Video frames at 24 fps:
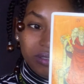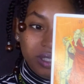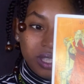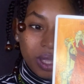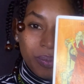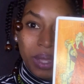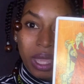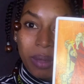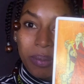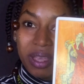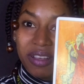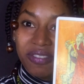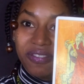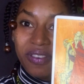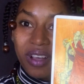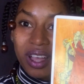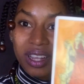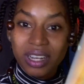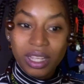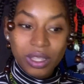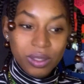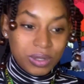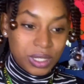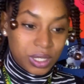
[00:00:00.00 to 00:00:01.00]
So maybe your
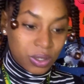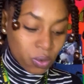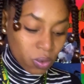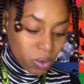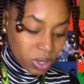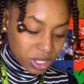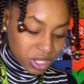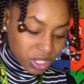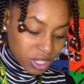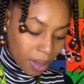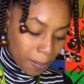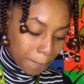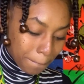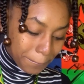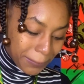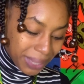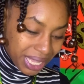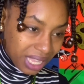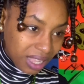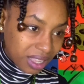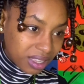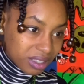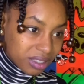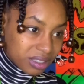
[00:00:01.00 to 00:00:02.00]
father used to own something
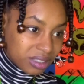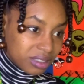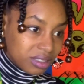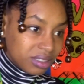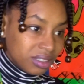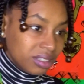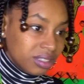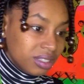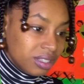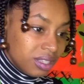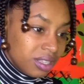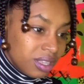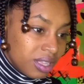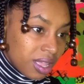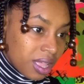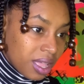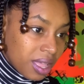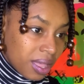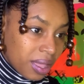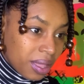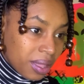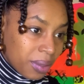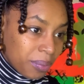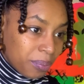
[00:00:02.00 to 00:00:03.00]
big,
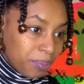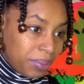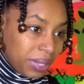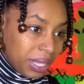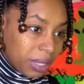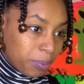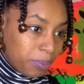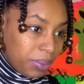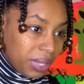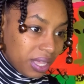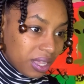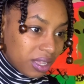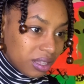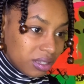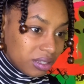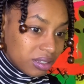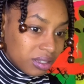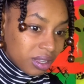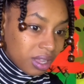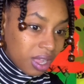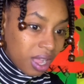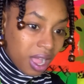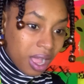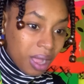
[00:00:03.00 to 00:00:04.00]
big, big.
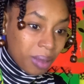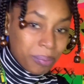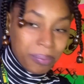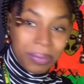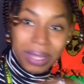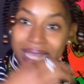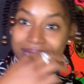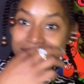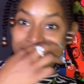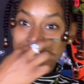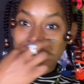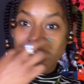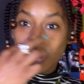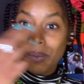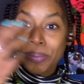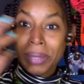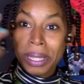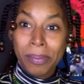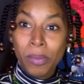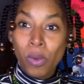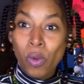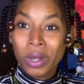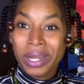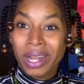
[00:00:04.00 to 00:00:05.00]
Um, me getting
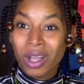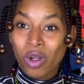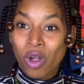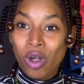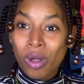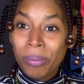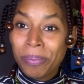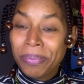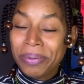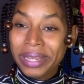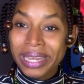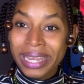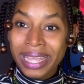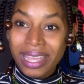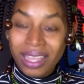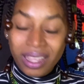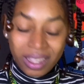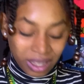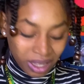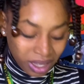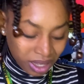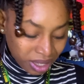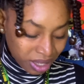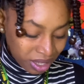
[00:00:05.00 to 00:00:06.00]
them own a company
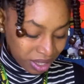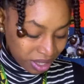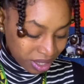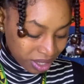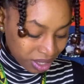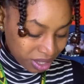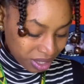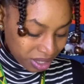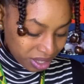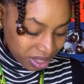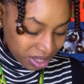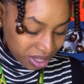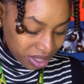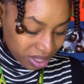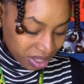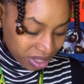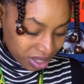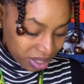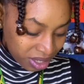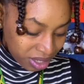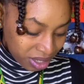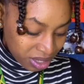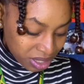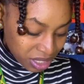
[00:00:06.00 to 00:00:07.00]

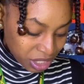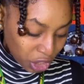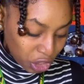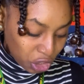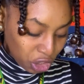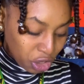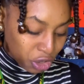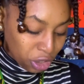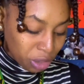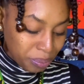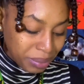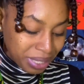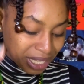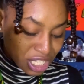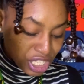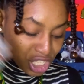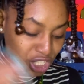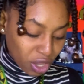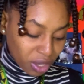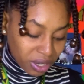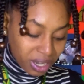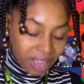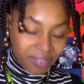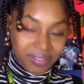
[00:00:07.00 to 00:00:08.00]
so you could be the
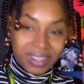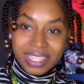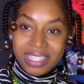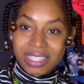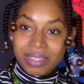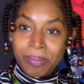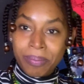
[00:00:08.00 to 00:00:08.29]
son of this